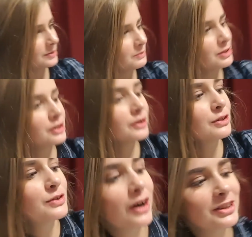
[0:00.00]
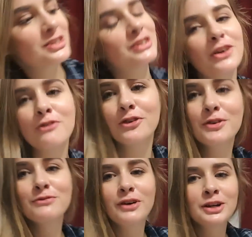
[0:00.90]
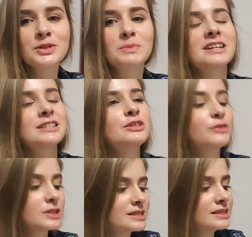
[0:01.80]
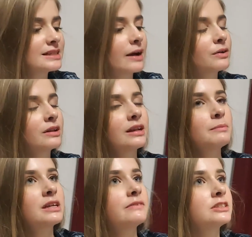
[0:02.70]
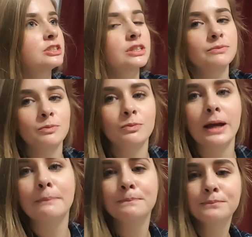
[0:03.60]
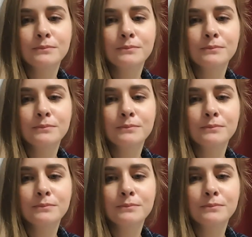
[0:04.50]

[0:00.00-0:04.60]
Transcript: Where are you going? You can't just go through and find your present. You've got to sit down and let me give it to you. Wait.